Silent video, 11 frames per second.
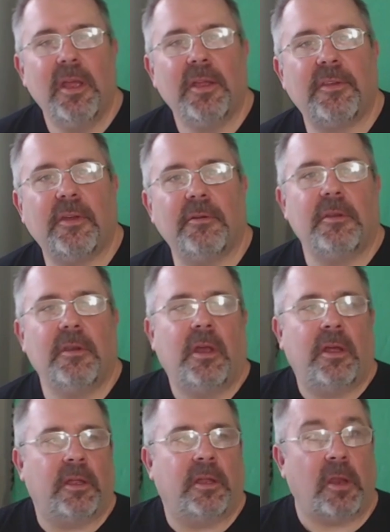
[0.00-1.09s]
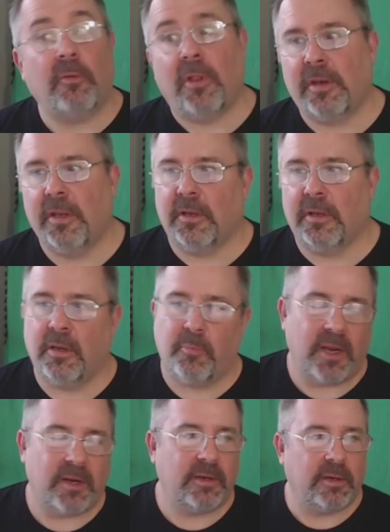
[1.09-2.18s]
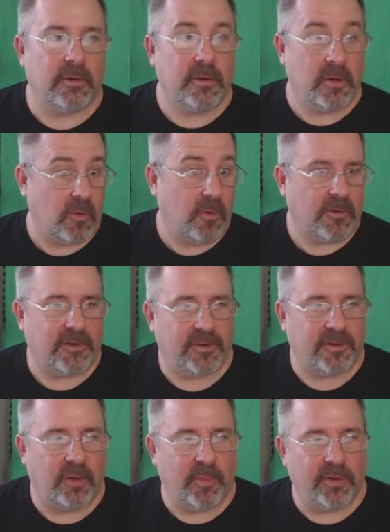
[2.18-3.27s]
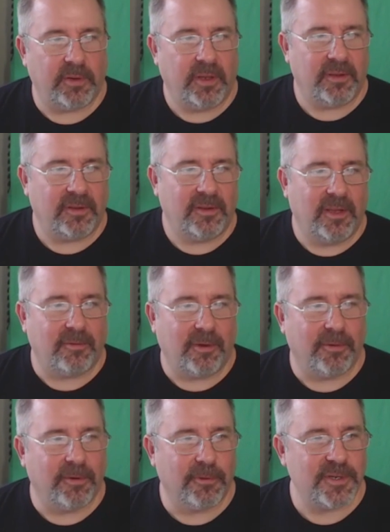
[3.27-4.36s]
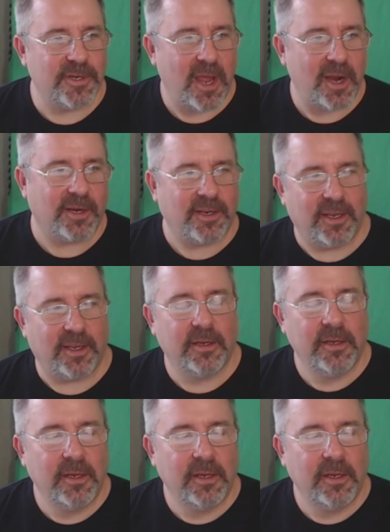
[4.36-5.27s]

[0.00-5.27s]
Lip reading: So I would like to get back to your course that's come out. That's why we're chatting today.